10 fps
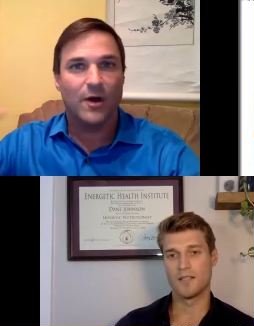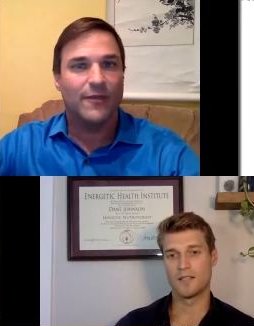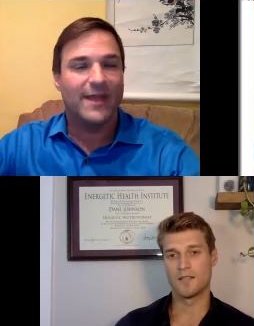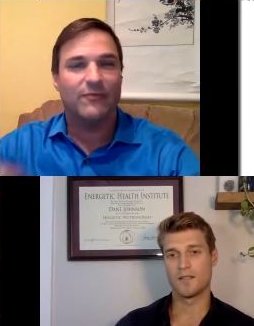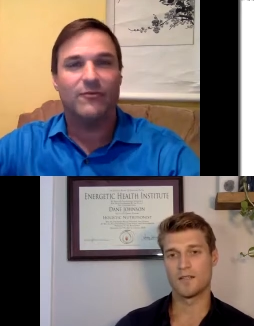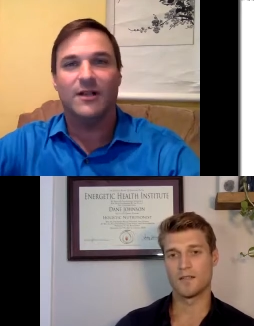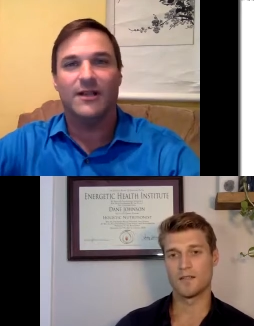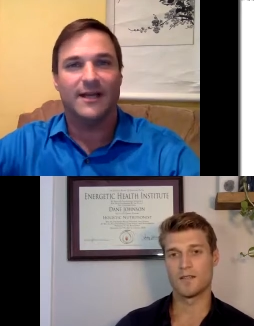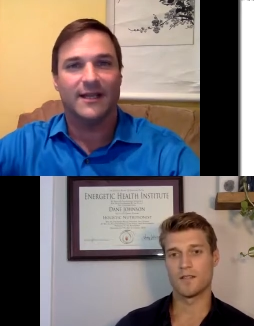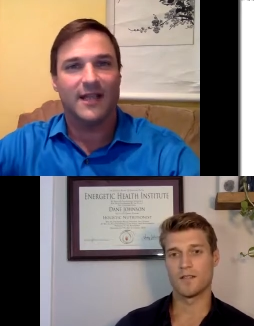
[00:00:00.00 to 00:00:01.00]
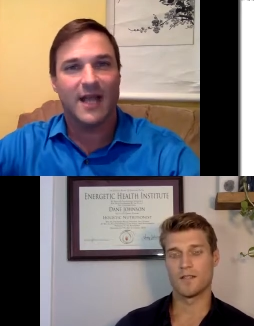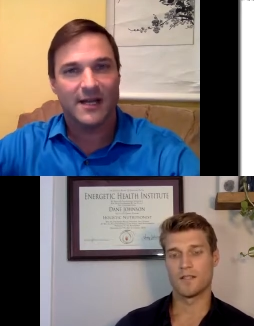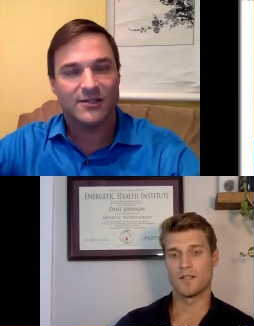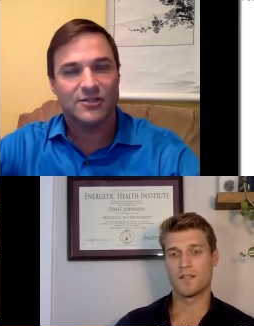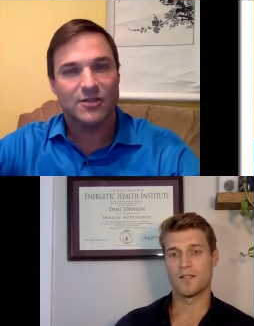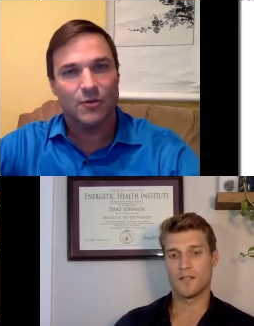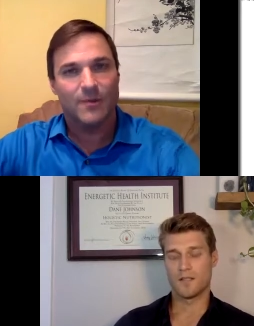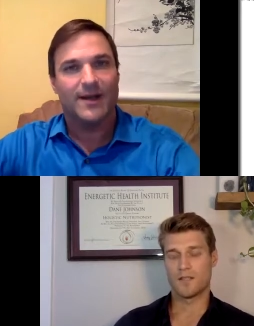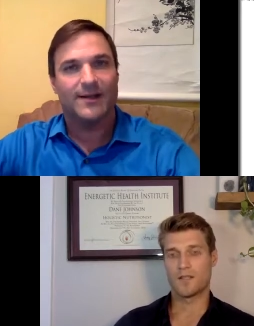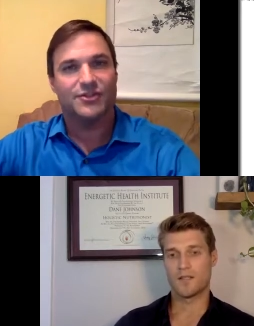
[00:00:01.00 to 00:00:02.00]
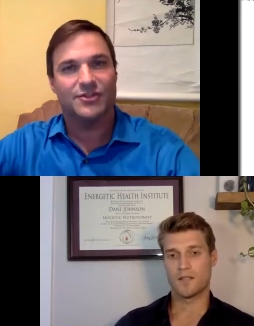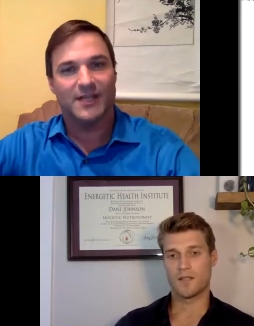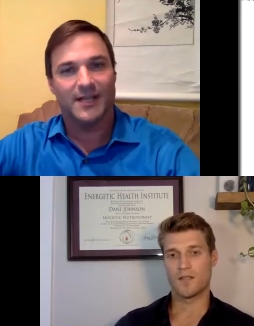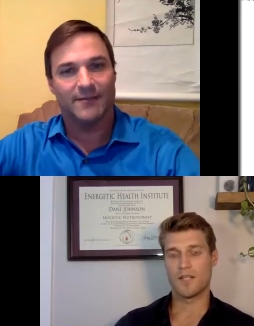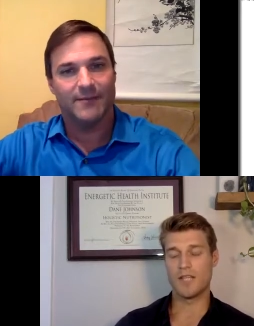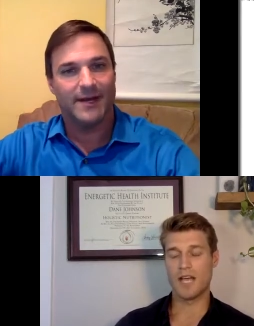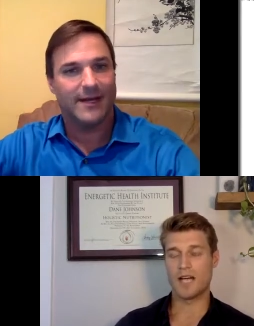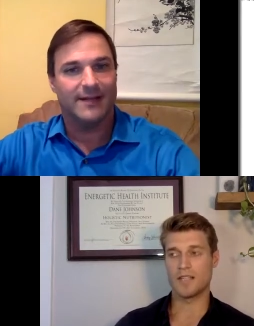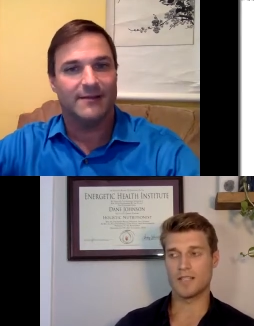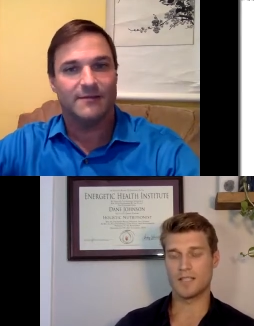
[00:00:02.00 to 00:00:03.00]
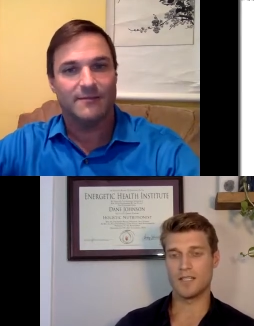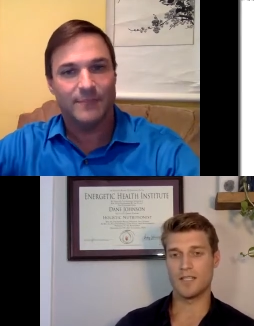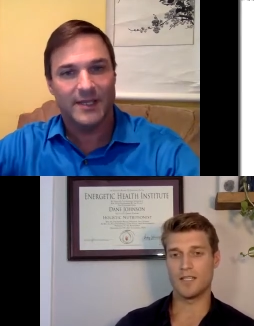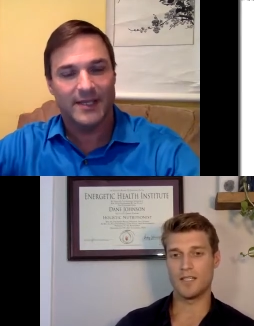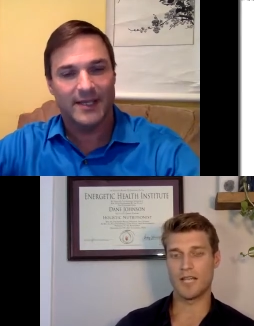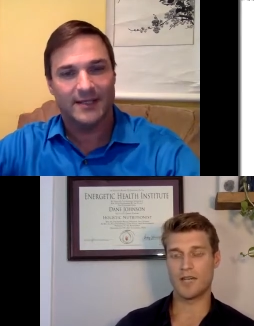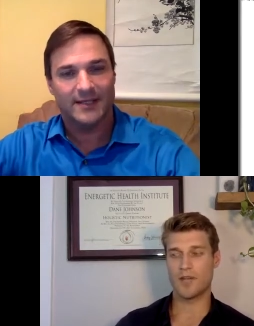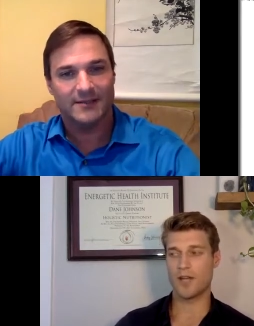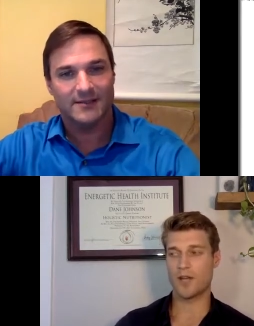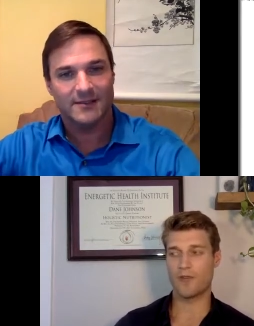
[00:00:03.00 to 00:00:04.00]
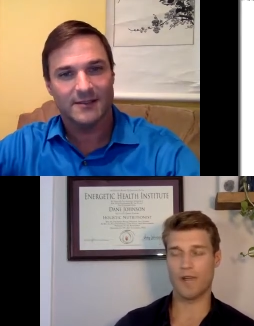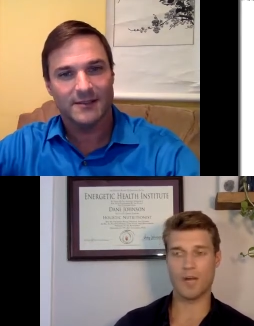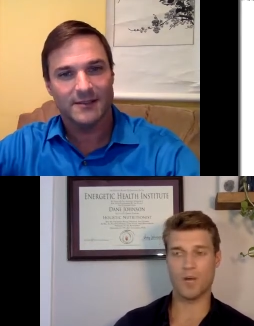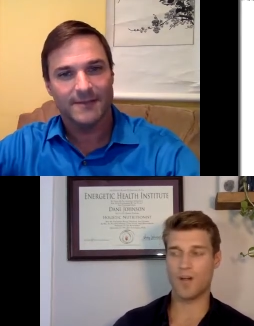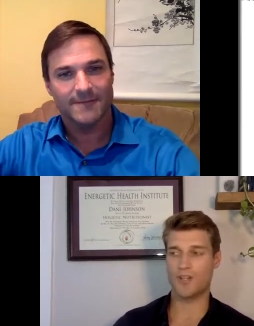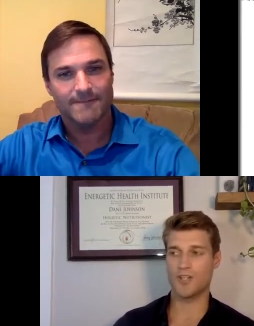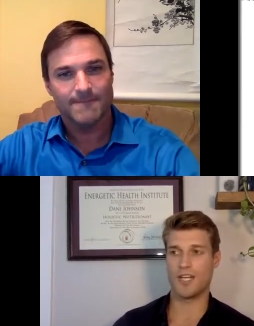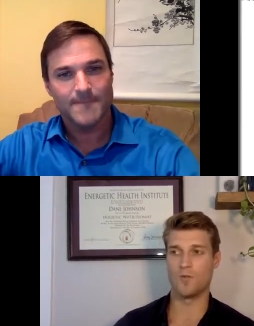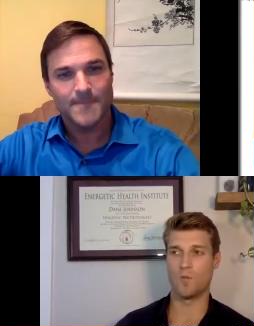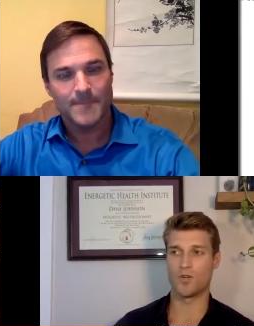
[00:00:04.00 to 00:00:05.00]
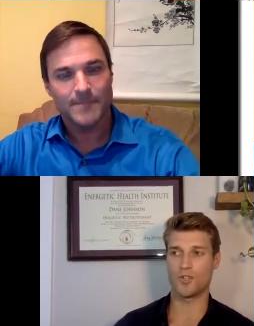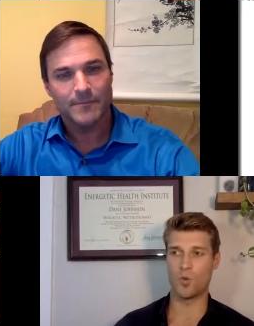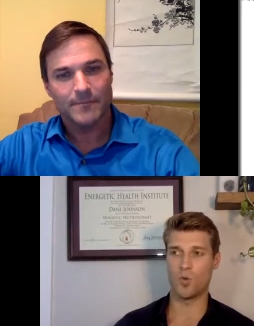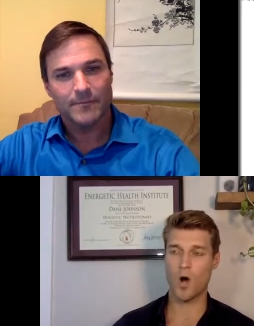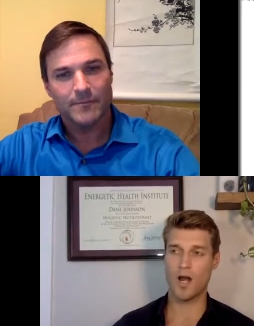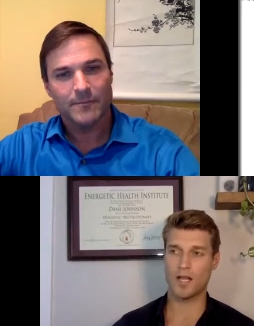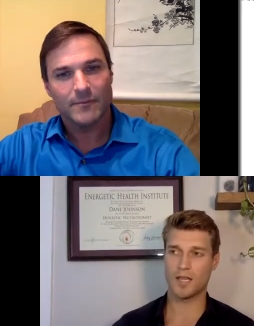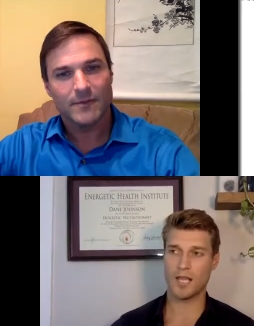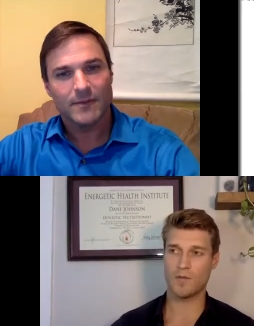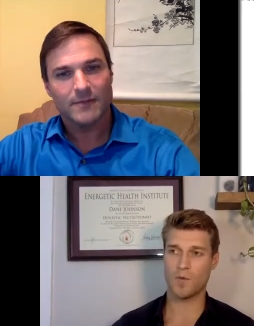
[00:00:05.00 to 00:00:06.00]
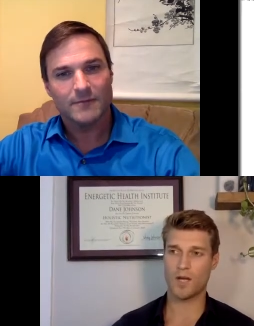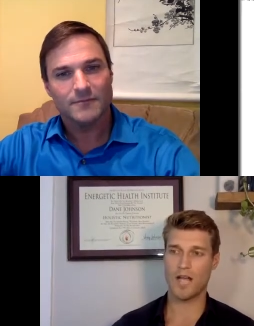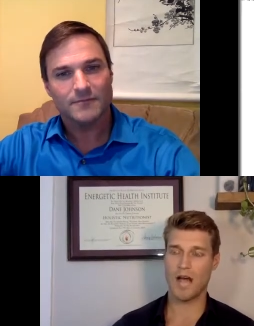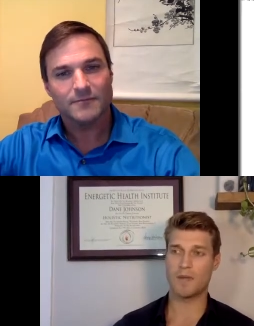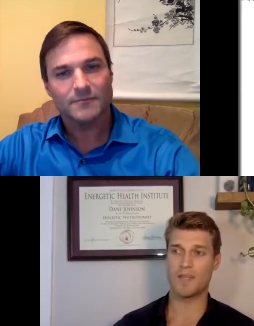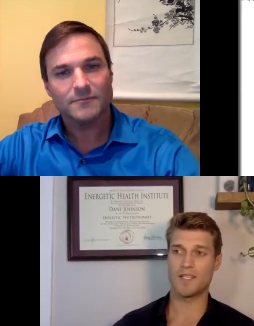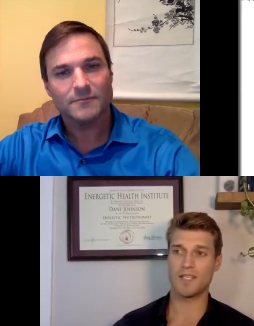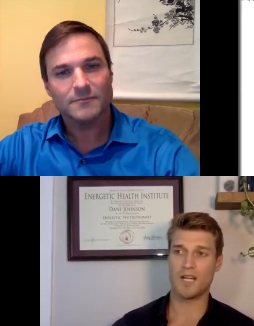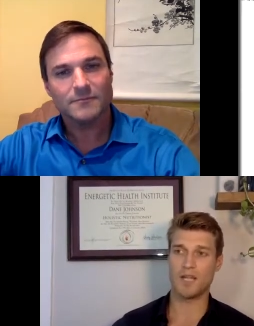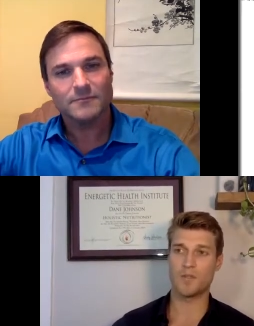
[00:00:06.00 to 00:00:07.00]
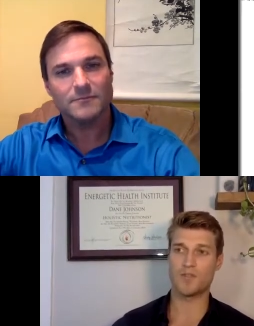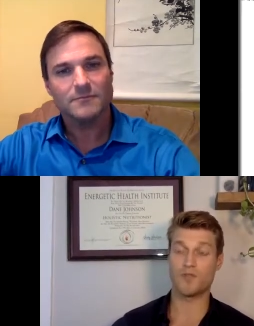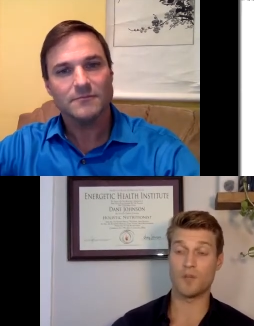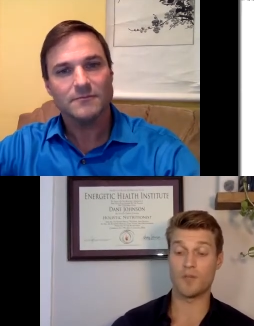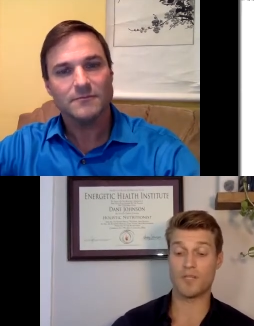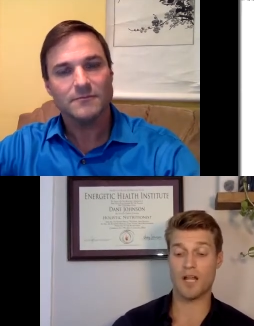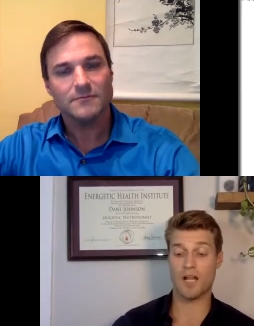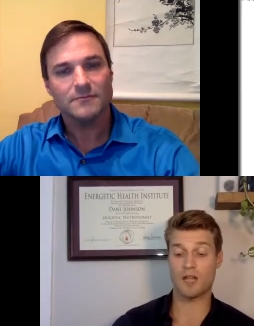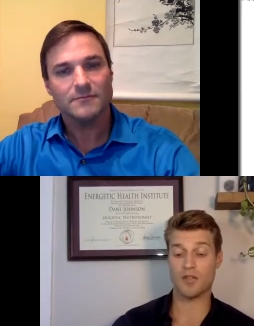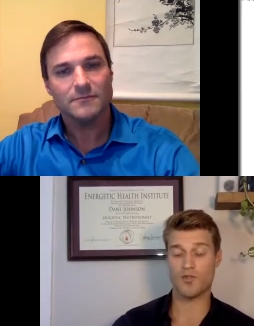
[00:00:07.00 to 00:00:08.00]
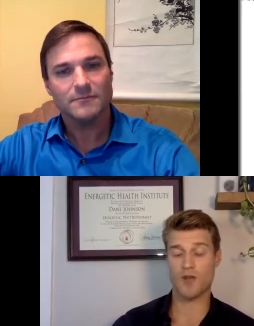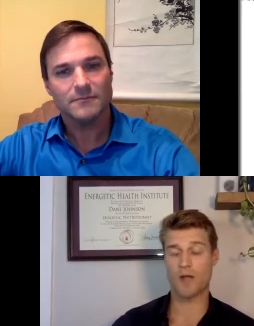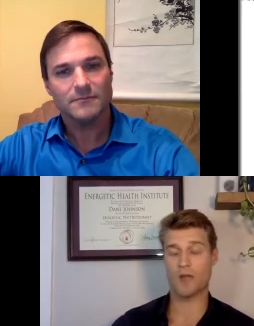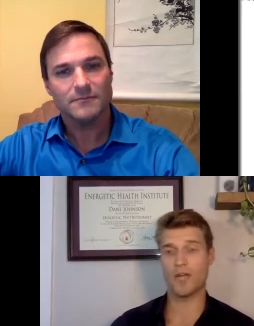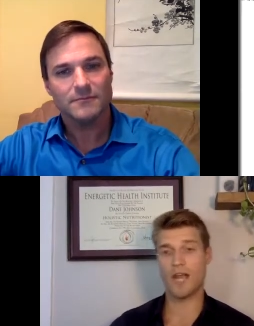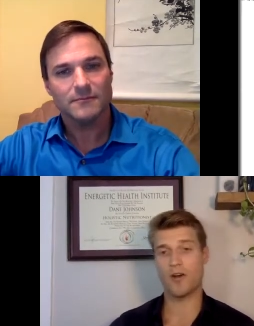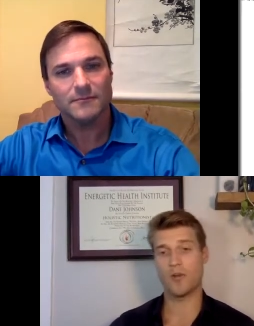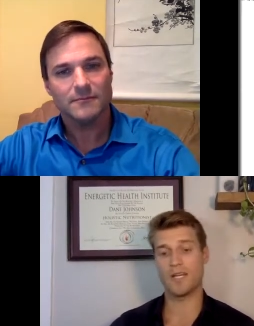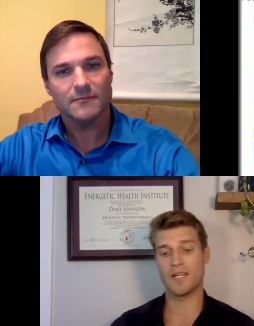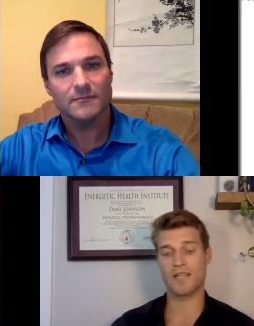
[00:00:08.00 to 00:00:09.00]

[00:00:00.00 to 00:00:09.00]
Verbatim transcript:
Speaker 1: that really unlocks so much in yeah. my
Speaker 2: yeah, great, great question. And so what what got me this? It was it was trial and error because